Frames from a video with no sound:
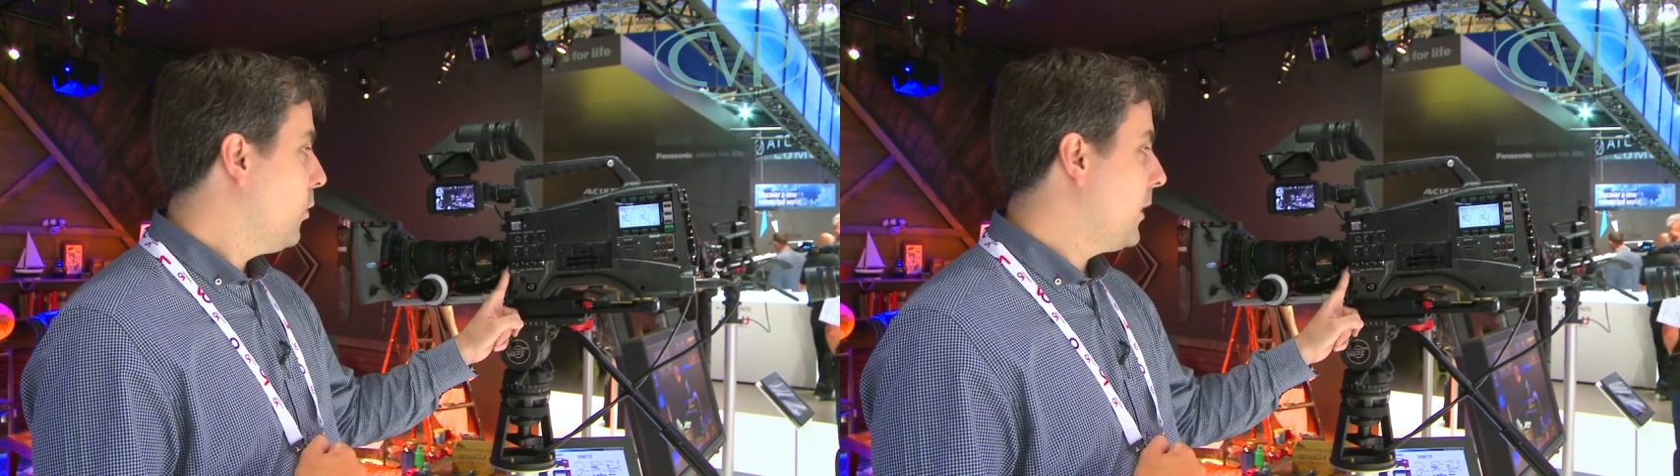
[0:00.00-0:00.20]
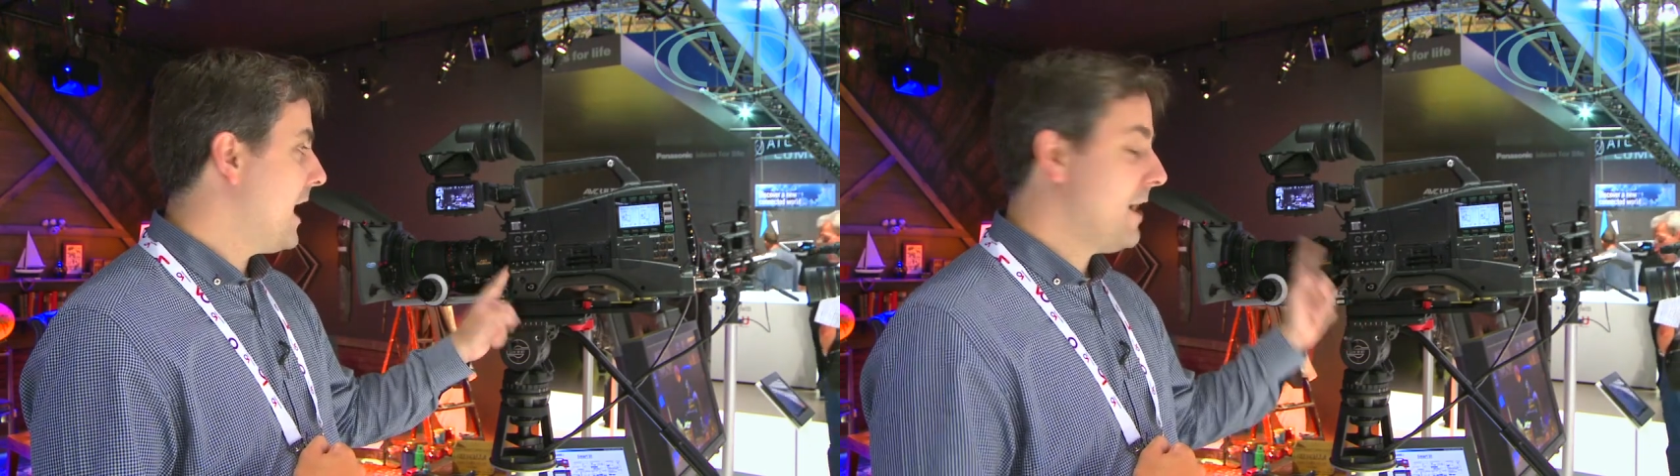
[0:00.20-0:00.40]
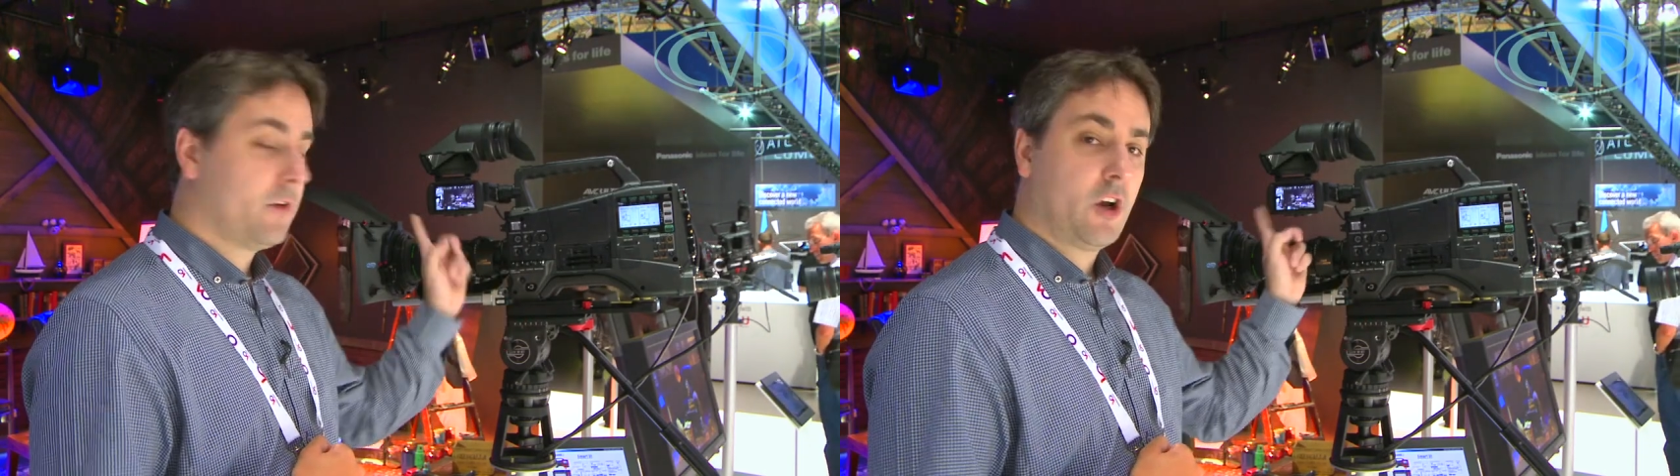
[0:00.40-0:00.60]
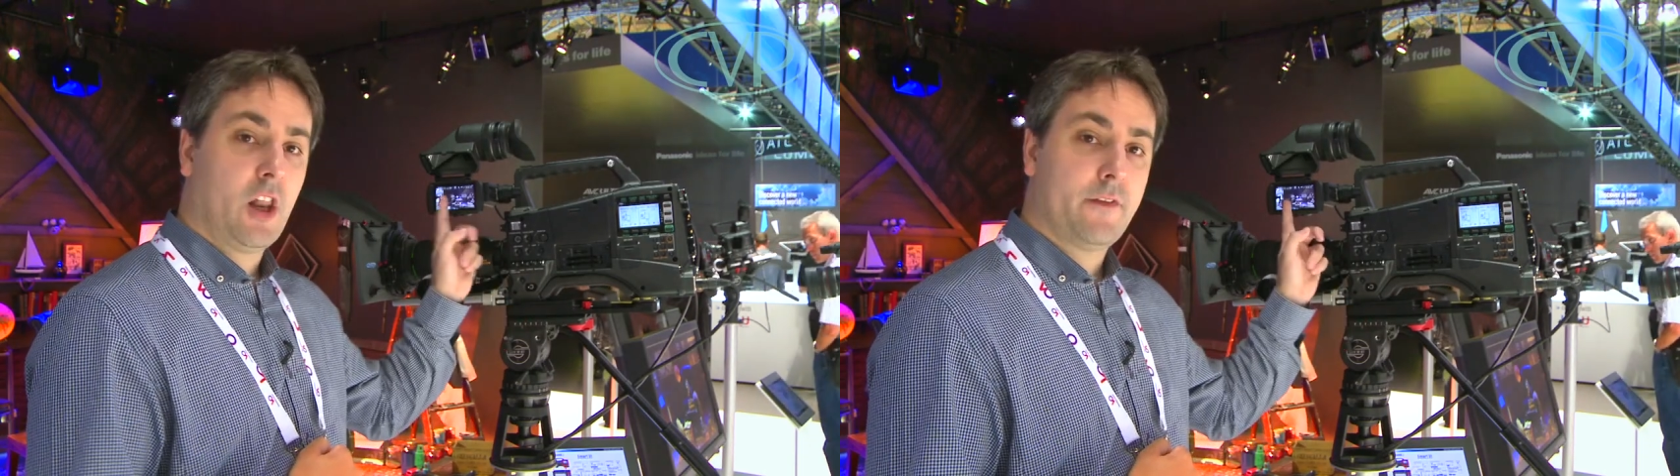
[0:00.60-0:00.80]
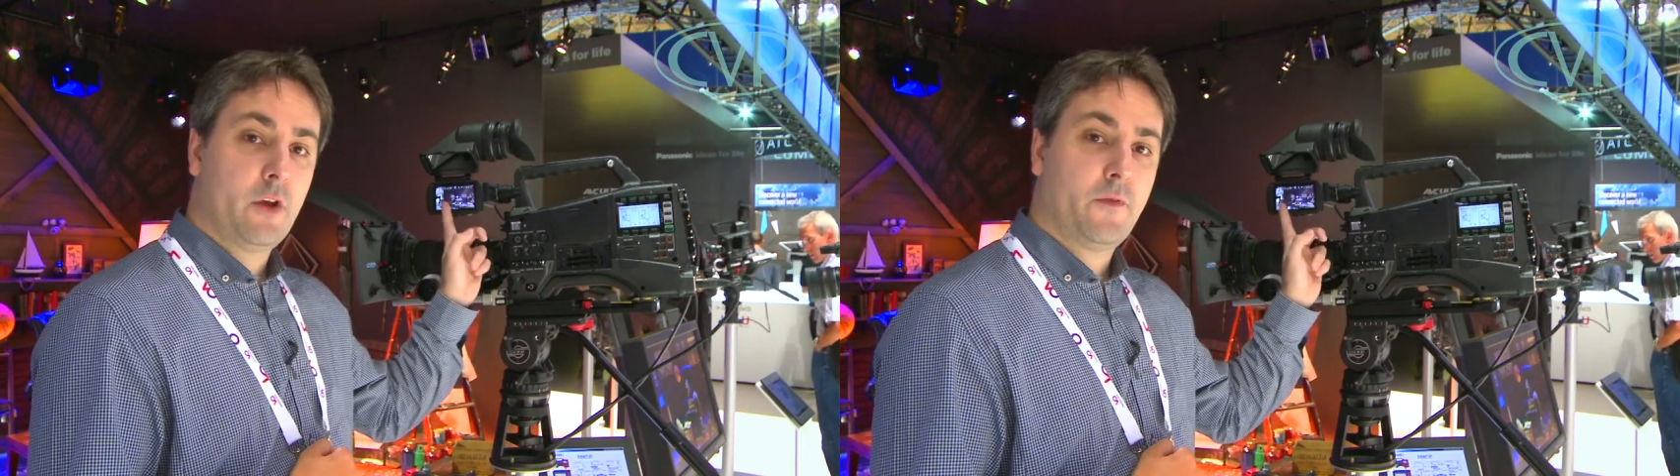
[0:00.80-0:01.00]
We have
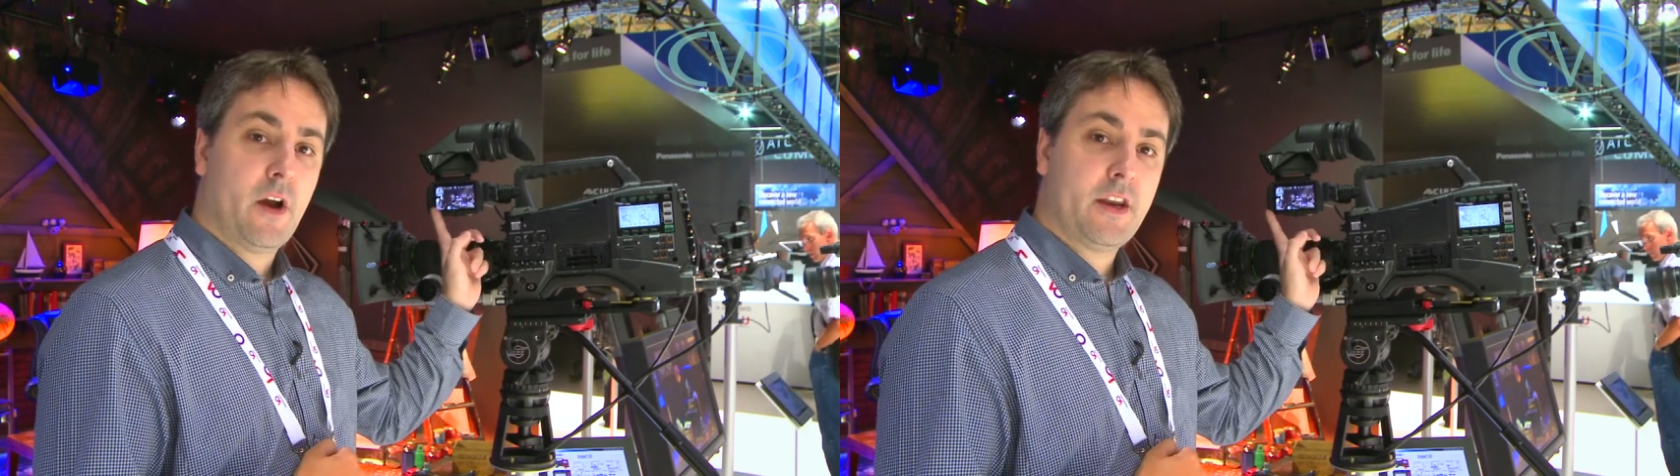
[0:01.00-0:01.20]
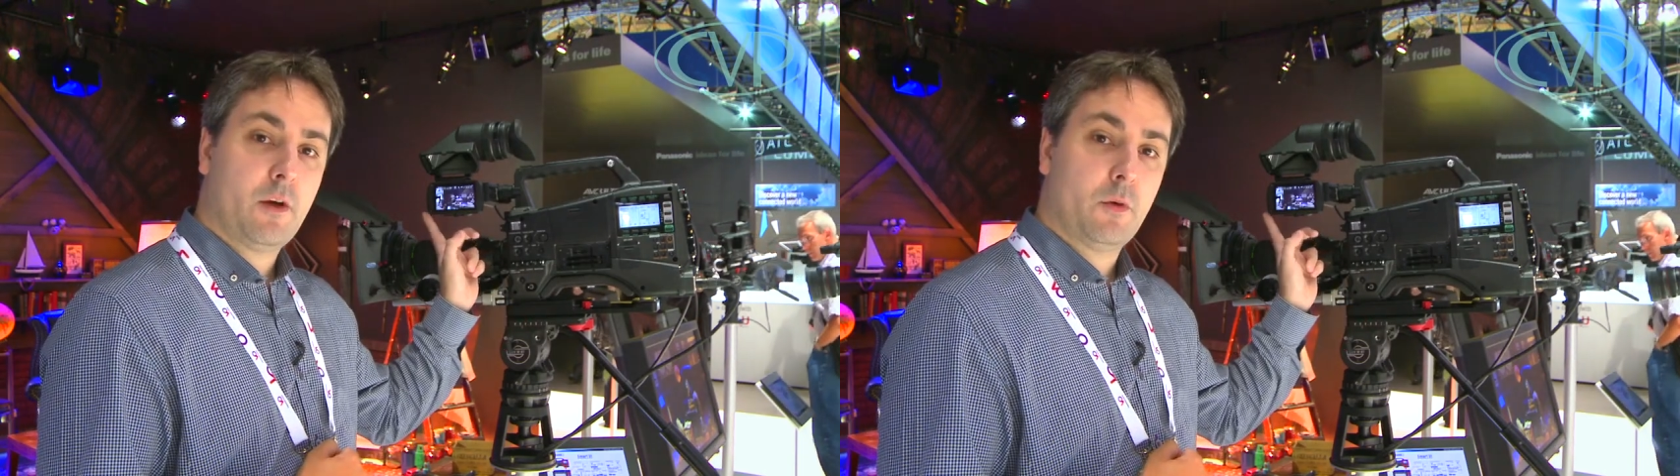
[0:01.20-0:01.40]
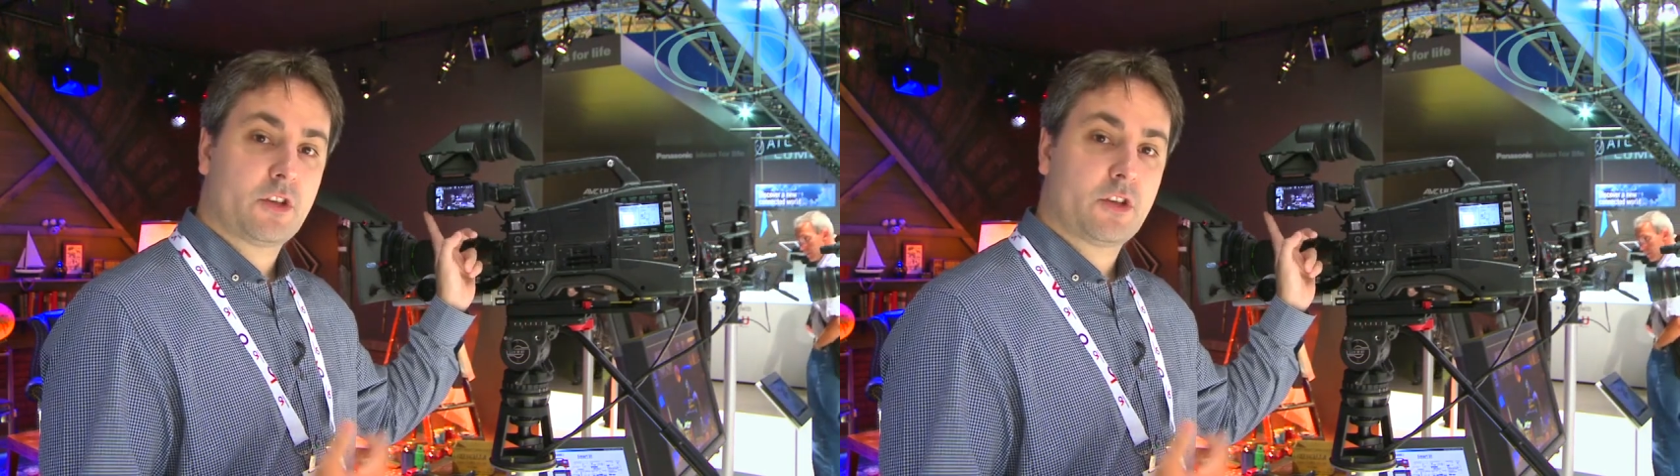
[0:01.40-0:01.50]
color viewfinder,